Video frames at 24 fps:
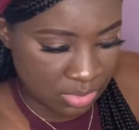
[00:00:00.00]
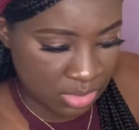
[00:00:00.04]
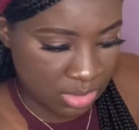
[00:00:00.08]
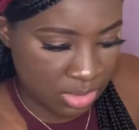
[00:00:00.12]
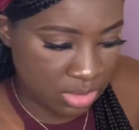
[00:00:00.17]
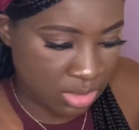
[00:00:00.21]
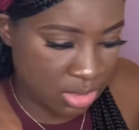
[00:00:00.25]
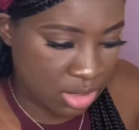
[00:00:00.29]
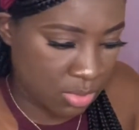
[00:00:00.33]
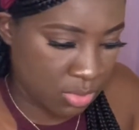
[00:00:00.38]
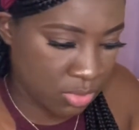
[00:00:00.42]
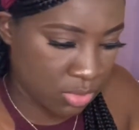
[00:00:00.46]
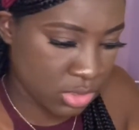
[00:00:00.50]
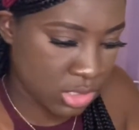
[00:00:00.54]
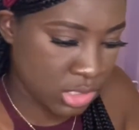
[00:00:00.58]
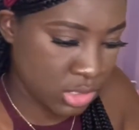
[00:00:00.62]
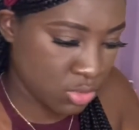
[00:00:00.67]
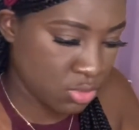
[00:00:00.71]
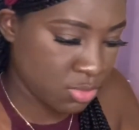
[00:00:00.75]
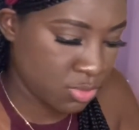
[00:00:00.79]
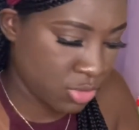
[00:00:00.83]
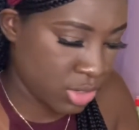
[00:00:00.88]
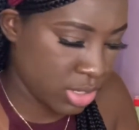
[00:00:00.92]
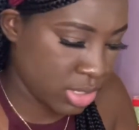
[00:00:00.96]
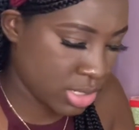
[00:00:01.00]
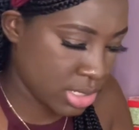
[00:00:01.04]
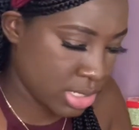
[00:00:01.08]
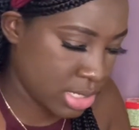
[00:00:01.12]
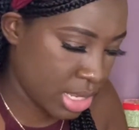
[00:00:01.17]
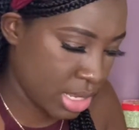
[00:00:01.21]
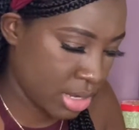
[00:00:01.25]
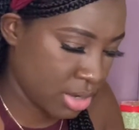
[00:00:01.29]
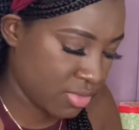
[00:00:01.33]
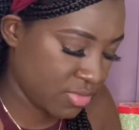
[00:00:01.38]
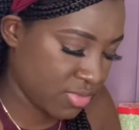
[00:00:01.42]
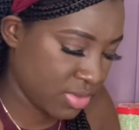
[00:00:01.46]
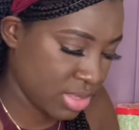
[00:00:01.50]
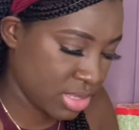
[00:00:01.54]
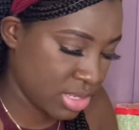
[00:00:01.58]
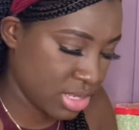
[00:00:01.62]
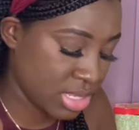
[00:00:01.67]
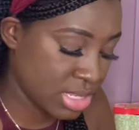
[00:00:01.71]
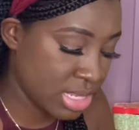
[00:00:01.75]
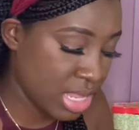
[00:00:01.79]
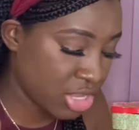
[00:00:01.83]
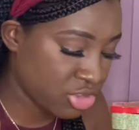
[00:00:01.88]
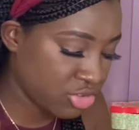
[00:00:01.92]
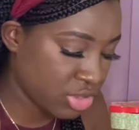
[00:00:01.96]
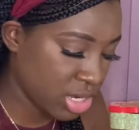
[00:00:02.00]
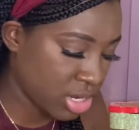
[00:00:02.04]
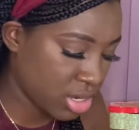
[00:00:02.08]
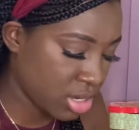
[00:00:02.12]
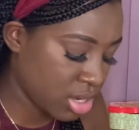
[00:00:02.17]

There were 2 more inside of it. It's actually